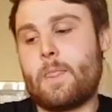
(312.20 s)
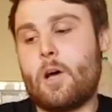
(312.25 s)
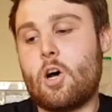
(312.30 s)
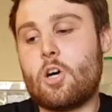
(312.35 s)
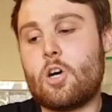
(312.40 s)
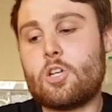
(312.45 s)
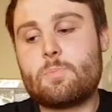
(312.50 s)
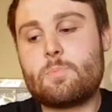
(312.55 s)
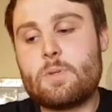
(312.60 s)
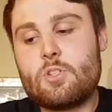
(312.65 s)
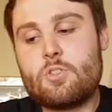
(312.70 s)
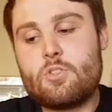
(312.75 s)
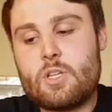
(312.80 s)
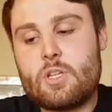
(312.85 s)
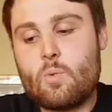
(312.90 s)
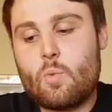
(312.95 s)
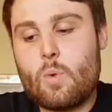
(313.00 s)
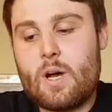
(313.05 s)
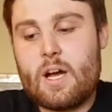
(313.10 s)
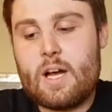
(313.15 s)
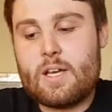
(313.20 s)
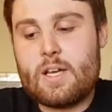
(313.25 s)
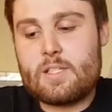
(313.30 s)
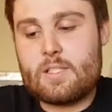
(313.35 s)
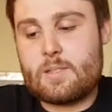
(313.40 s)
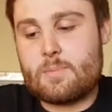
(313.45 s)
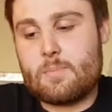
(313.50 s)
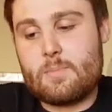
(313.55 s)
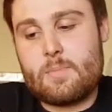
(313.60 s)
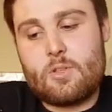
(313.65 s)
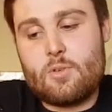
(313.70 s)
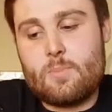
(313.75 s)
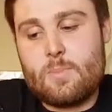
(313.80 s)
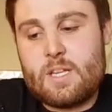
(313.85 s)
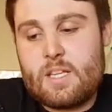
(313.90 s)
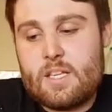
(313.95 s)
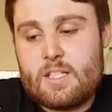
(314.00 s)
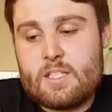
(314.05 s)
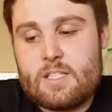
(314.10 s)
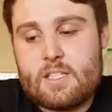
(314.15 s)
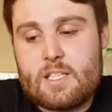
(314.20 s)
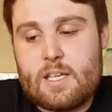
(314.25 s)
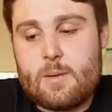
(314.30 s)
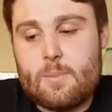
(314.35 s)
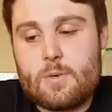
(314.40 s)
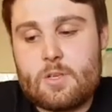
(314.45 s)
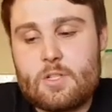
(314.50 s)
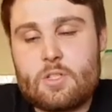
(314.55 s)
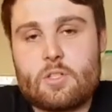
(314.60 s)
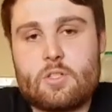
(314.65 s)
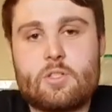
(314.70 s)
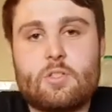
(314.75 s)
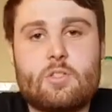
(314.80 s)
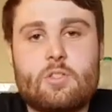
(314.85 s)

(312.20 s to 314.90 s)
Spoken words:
Husbandry-wise, humidities, temperatures,